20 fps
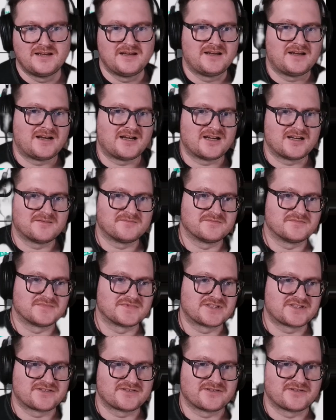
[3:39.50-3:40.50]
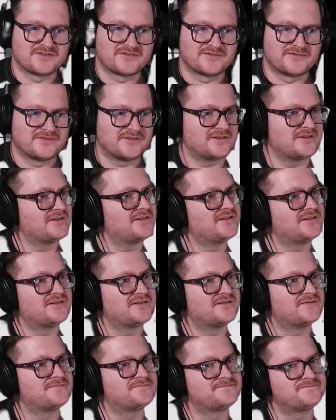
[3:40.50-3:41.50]
So
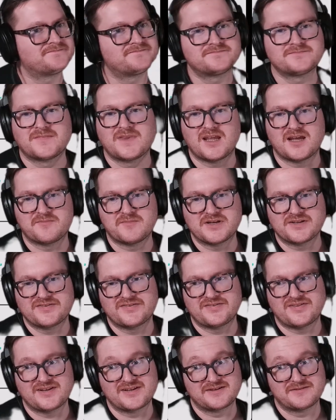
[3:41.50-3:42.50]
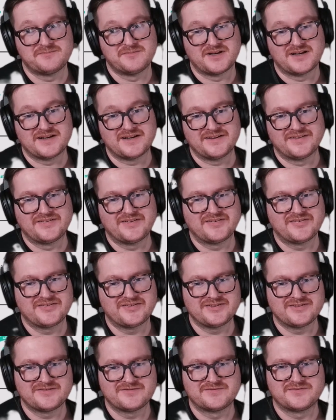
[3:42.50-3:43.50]
I must thank my
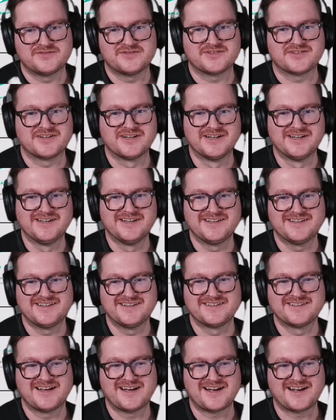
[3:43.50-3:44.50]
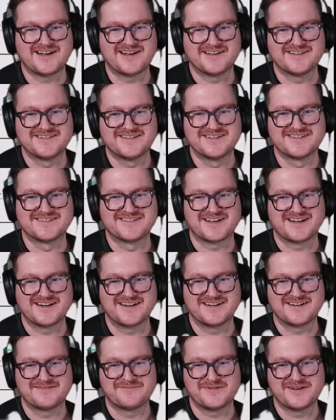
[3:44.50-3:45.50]
sister for
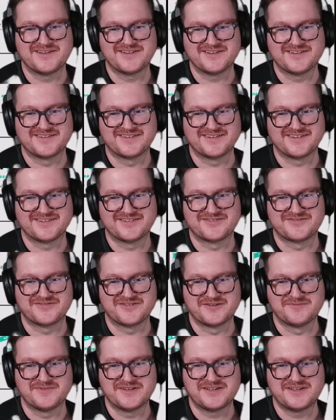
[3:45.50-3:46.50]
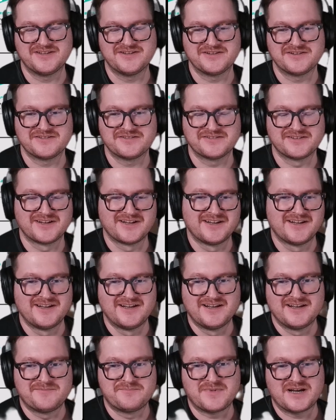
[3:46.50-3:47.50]
designing me this extremely cute
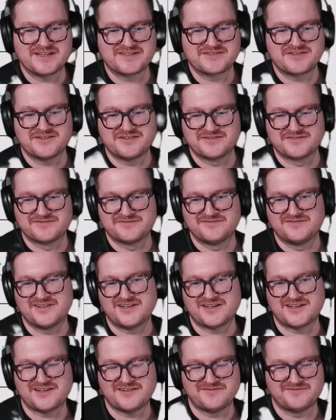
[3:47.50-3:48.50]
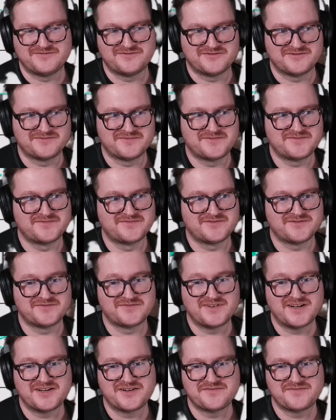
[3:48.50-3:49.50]
mascot for
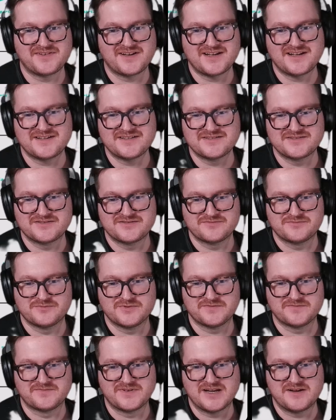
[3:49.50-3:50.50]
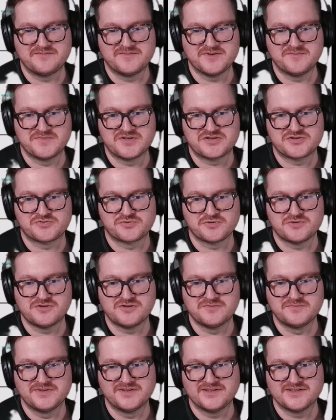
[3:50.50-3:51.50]
PhytoFiles. We've named him
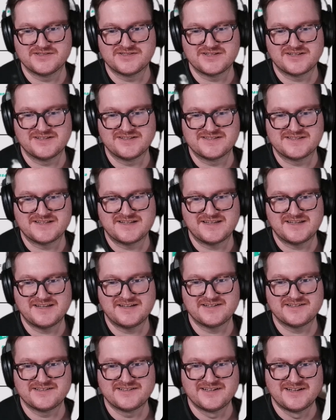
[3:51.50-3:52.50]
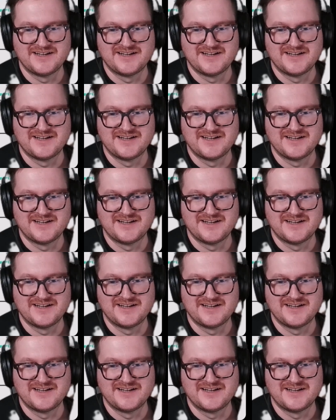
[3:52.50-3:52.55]
Straub, as you can see here.